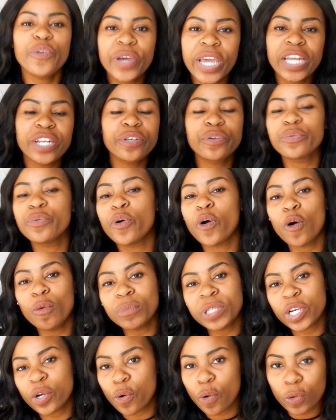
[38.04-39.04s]
You can do
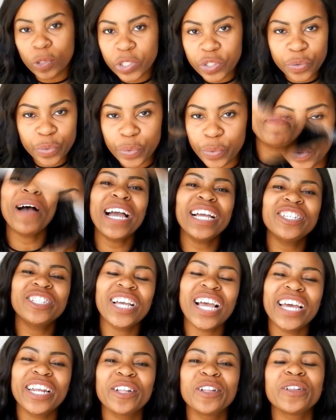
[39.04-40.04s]
home decor too. My
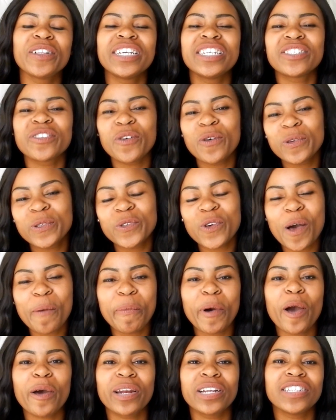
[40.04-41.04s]
channel is also
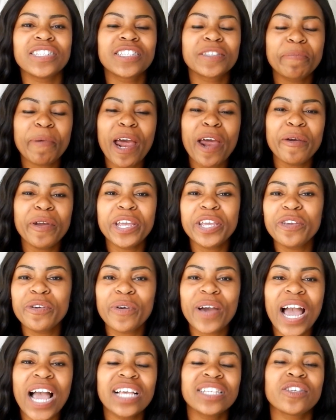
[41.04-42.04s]
about inspiring
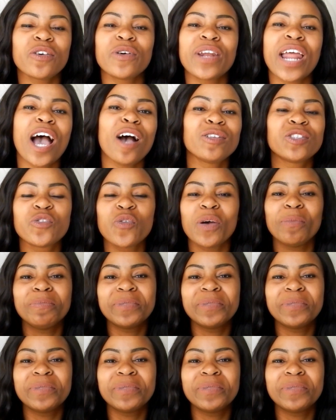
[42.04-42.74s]
you guys on how to